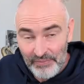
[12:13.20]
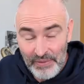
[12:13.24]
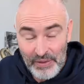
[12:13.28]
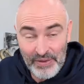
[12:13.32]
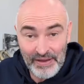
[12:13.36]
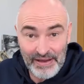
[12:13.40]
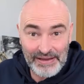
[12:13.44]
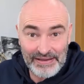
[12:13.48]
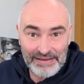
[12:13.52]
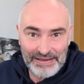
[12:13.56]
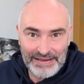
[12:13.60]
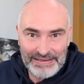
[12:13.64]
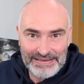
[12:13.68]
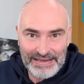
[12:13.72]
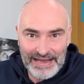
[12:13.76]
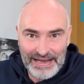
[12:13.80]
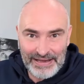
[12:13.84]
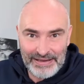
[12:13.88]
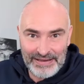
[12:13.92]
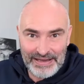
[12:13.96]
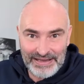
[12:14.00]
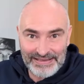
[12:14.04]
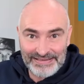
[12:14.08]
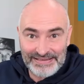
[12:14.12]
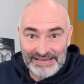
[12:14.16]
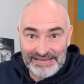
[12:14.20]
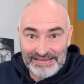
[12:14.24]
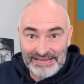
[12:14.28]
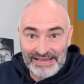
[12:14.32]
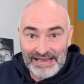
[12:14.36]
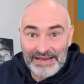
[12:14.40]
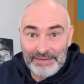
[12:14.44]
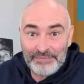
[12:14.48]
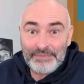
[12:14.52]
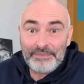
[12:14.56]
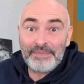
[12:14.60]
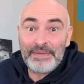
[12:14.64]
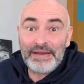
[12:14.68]
All right, let's analyze this
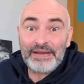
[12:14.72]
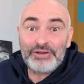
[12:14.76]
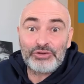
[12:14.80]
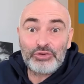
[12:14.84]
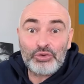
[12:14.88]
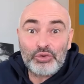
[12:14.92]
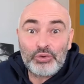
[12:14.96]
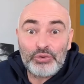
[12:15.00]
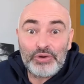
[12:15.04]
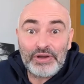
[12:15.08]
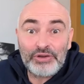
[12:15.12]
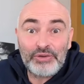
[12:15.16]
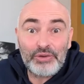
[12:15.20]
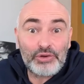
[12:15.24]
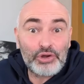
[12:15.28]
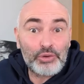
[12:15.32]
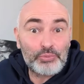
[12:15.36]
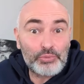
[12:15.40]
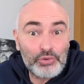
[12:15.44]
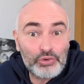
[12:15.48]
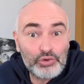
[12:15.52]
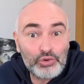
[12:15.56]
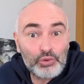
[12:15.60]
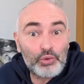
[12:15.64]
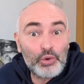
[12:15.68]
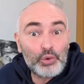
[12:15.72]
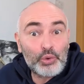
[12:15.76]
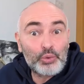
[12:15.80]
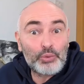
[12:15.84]
game. It's true that the computer